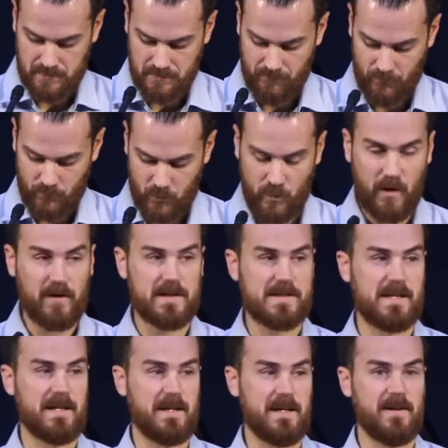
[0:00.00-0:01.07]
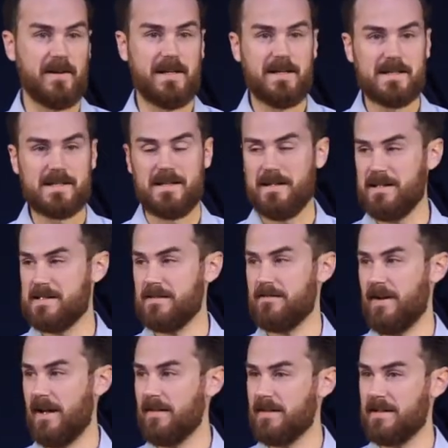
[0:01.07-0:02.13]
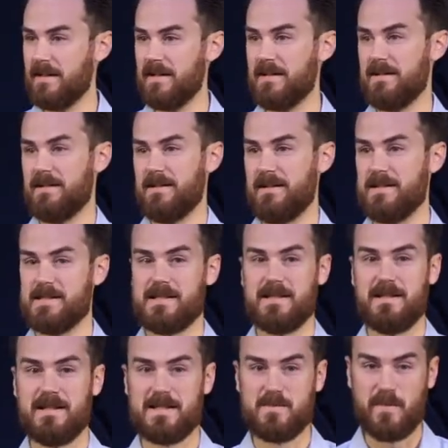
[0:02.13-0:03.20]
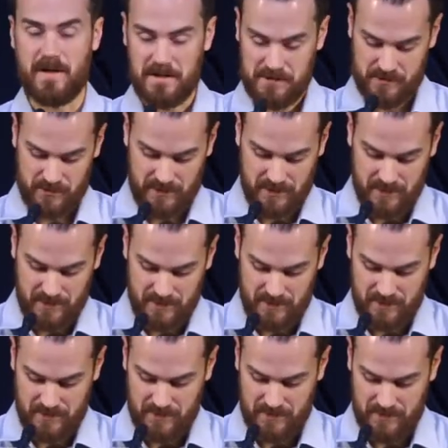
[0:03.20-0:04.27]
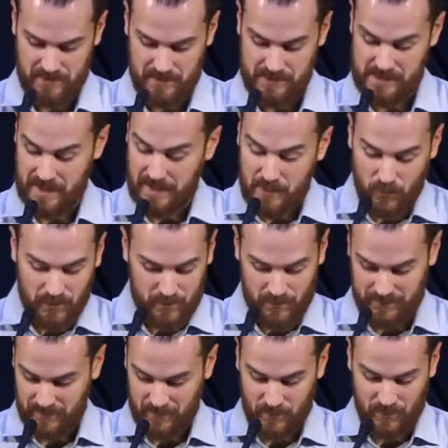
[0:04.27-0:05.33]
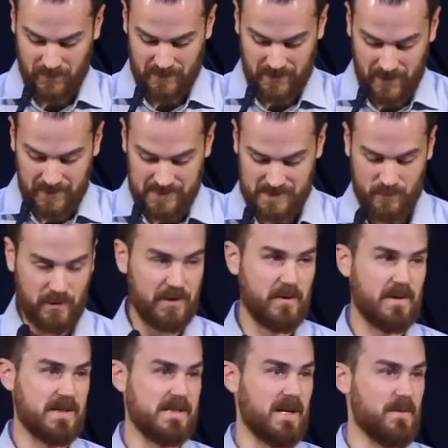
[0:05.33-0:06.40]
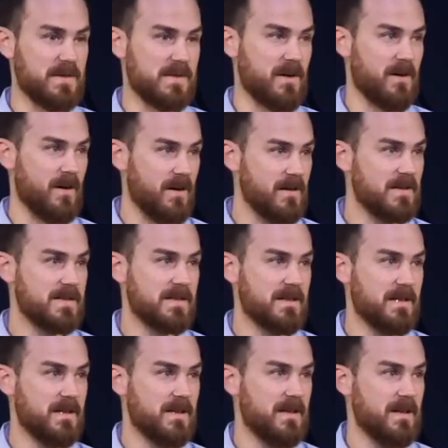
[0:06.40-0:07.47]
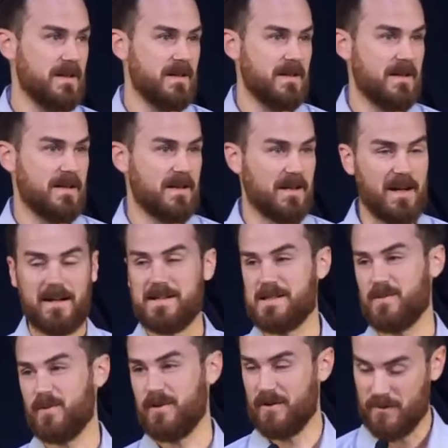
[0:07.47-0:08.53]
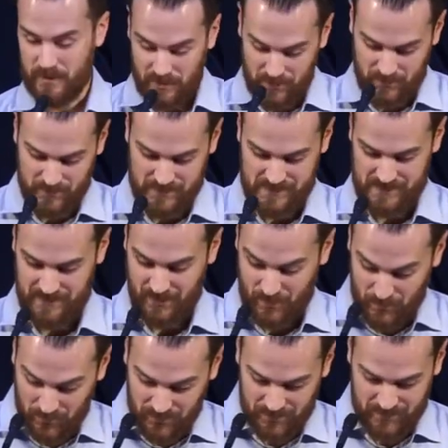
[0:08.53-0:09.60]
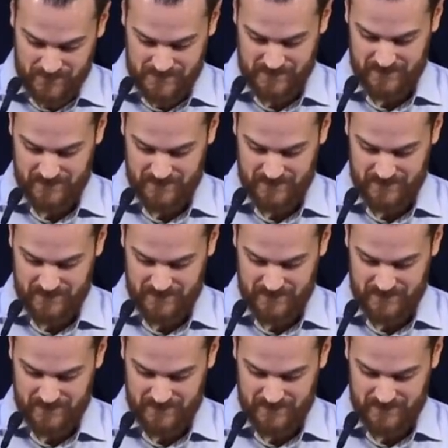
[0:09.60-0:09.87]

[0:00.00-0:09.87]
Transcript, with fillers: So Paul is saying here he doesn't need to validate his, his ministry to anyone but the Lord. God is the one who examines our hearts, God is the one who knows our motives.